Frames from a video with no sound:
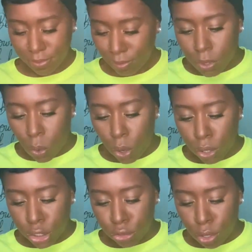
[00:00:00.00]
An oil
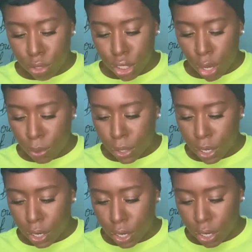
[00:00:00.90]
control
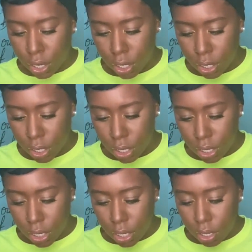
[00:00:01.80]
toner,
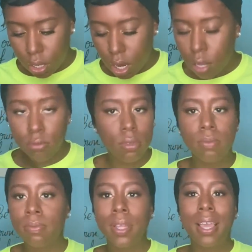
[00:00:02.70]
you know,
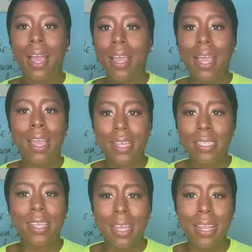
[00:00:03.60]
I
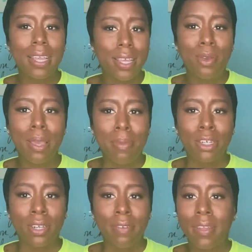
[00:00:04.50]
guess I think you get my
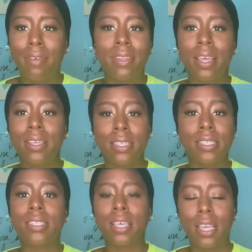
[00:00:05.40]
drift. Everything
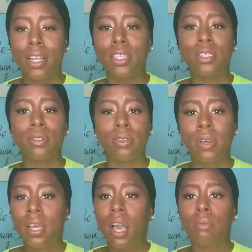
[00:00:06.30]
is here to
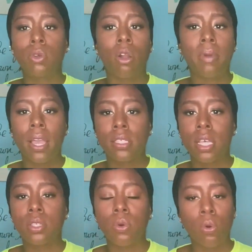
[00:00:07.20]
absorb
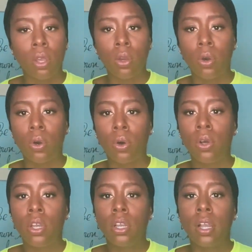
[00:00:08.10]
excess oil,